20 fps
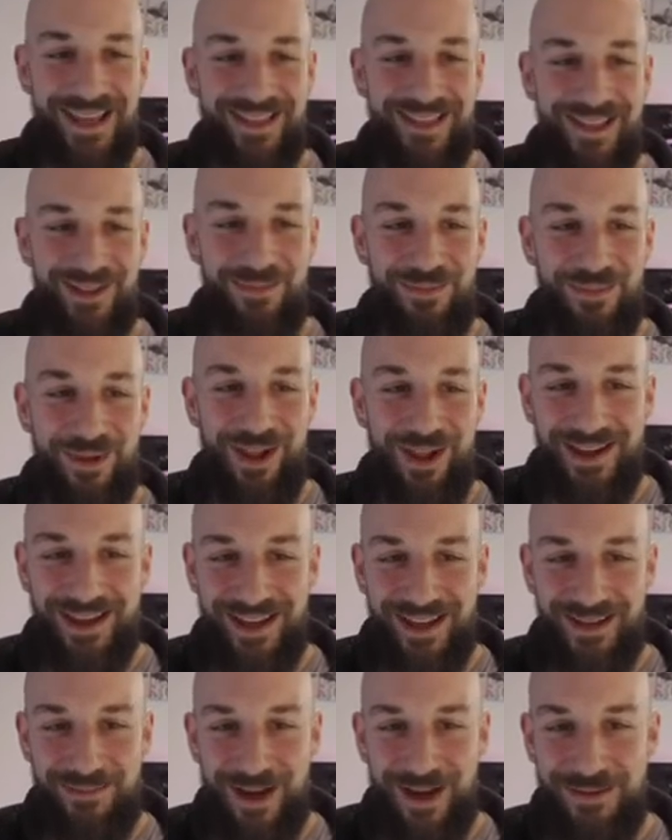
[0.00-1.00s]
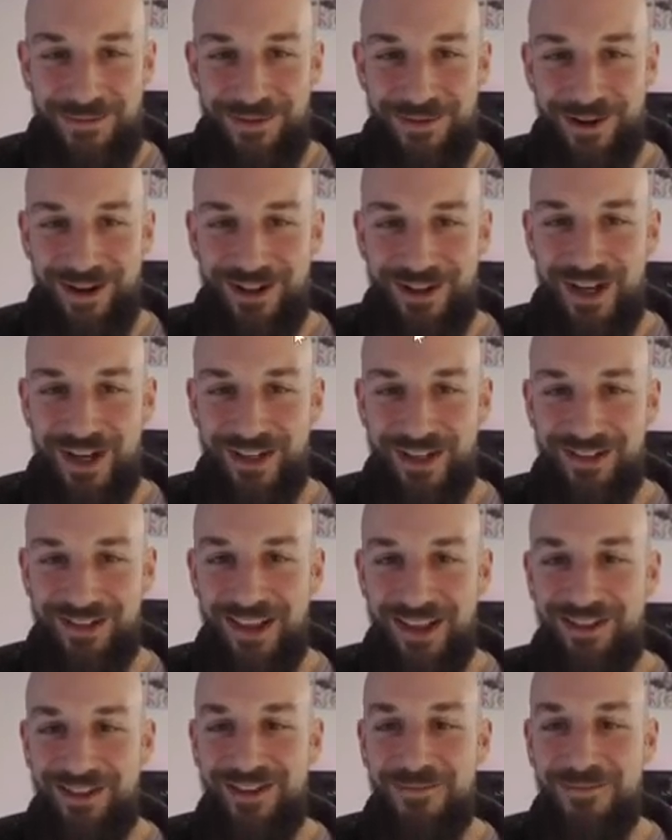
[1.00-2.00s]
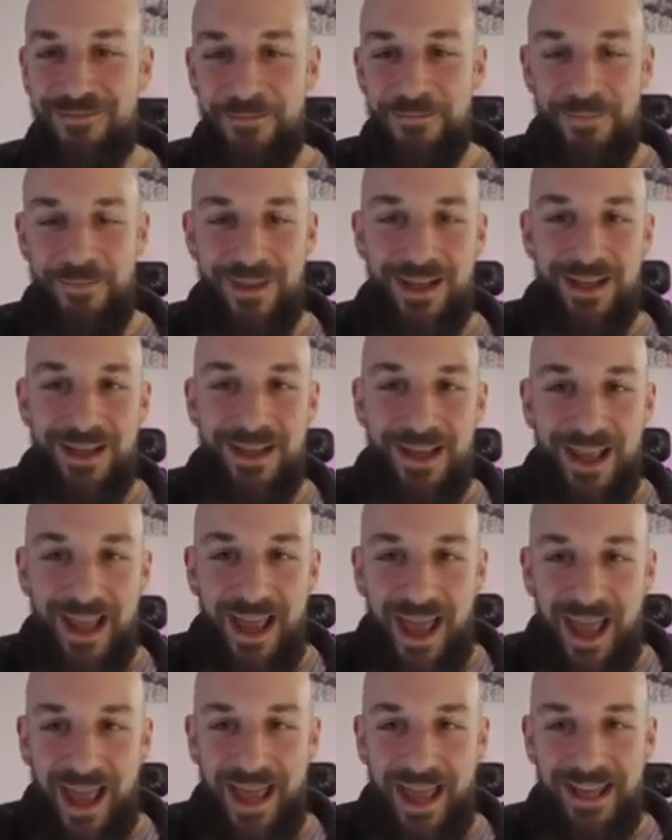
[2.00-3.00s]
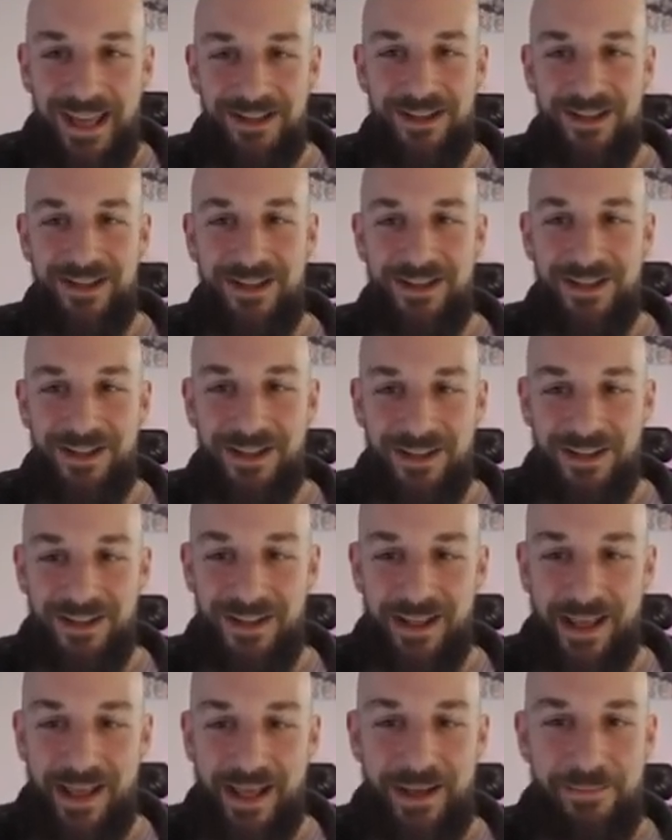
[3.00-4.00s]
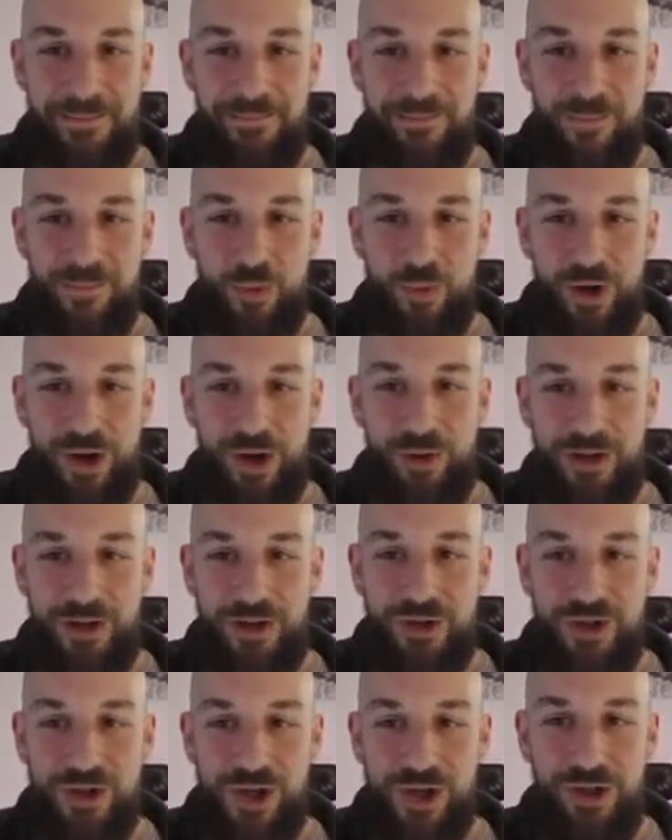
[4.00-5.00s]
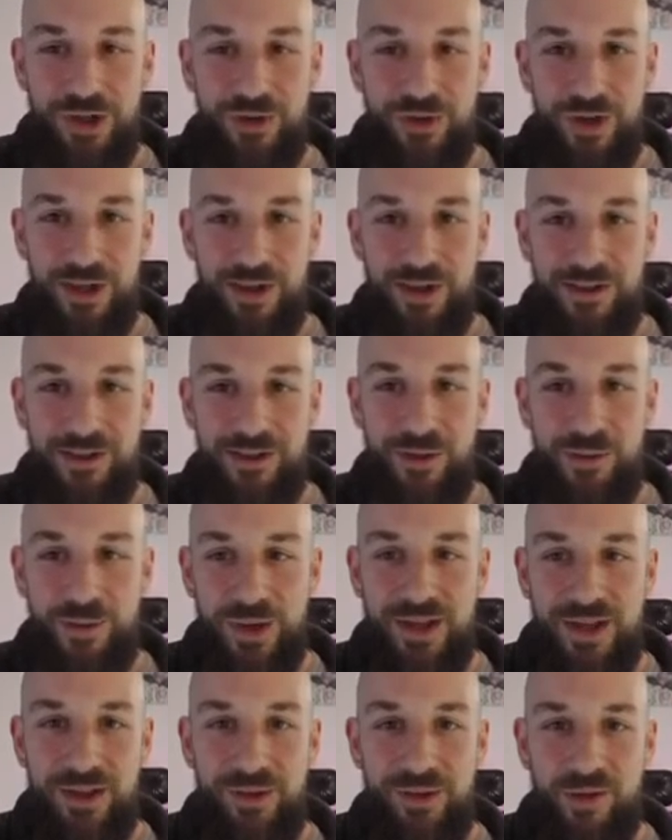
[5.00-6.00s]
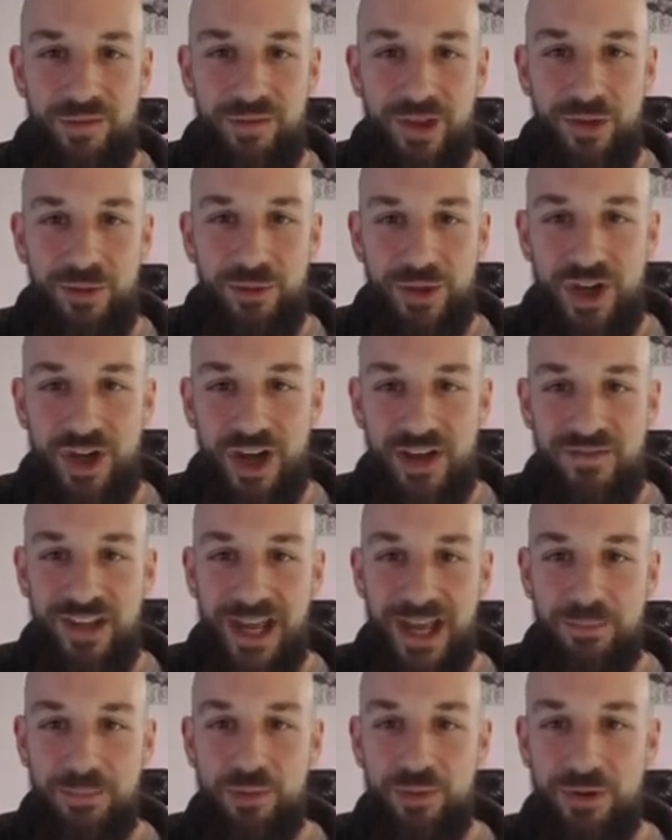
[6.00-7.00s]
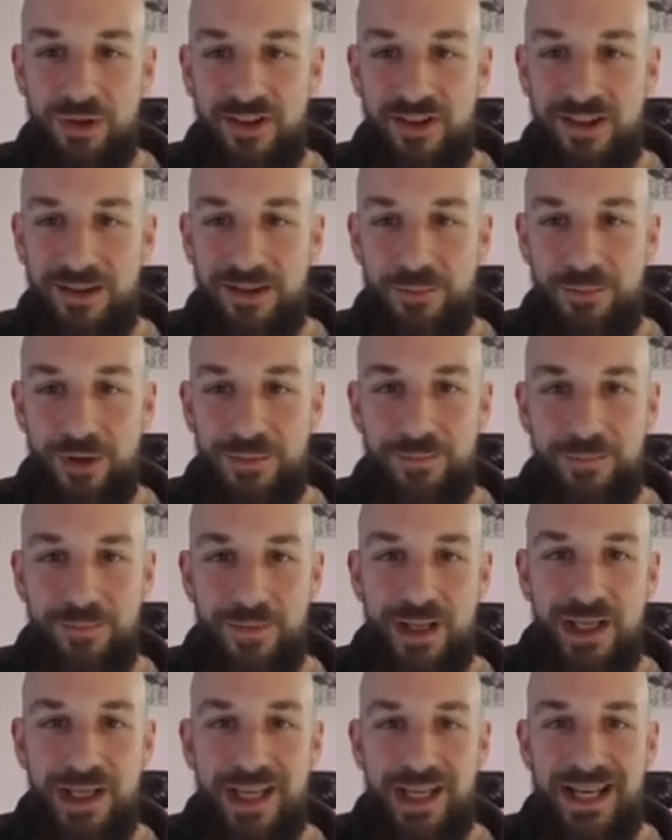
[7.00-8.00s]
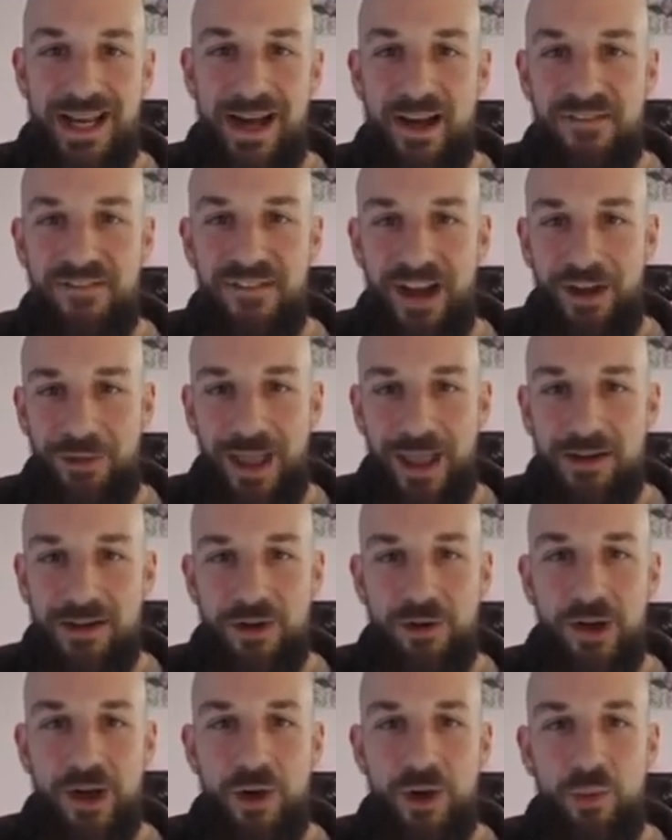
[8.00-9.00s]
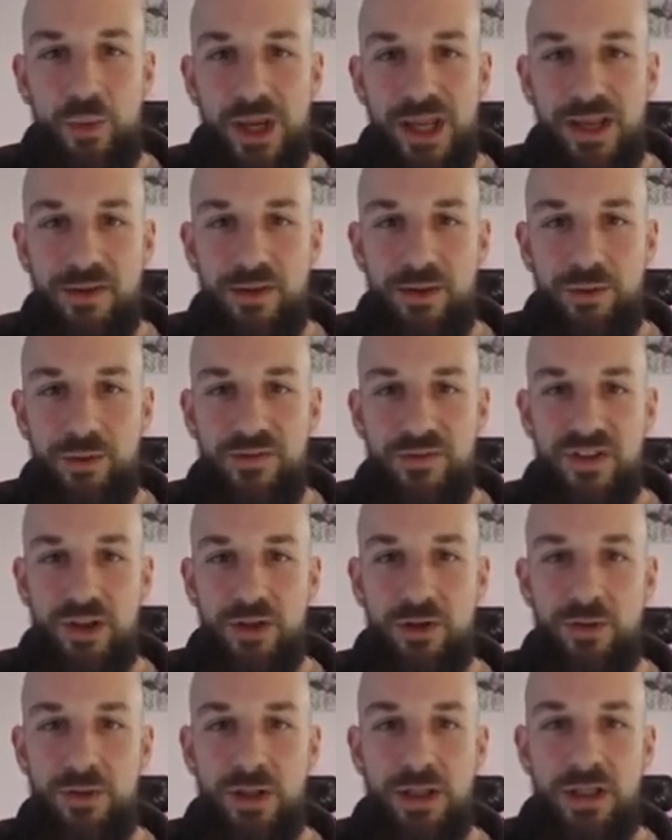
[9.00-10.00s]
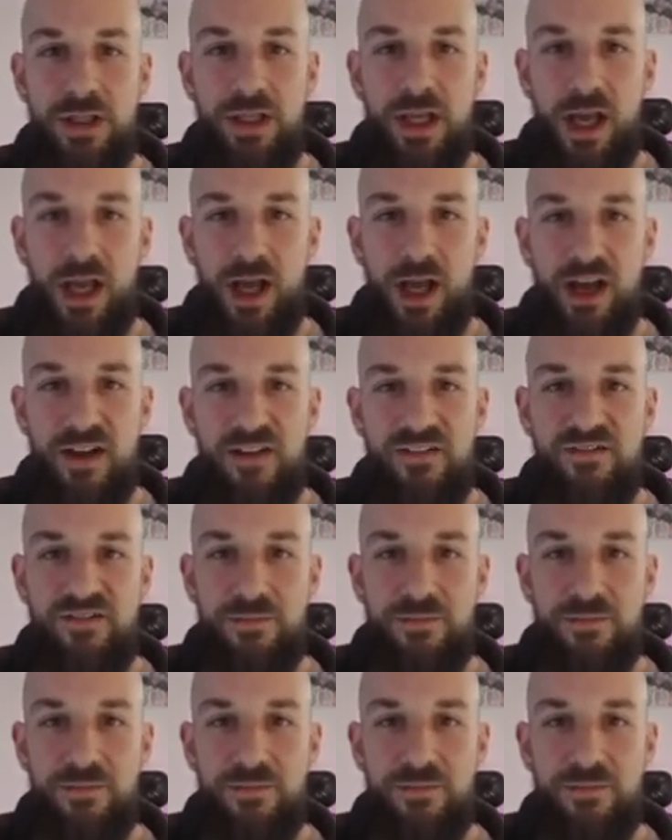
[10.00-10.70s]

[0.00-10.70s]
it's blocking my project list. And what I want to show you is the weekly review, which I've kept really simple. Now, I found that doing a weekly review of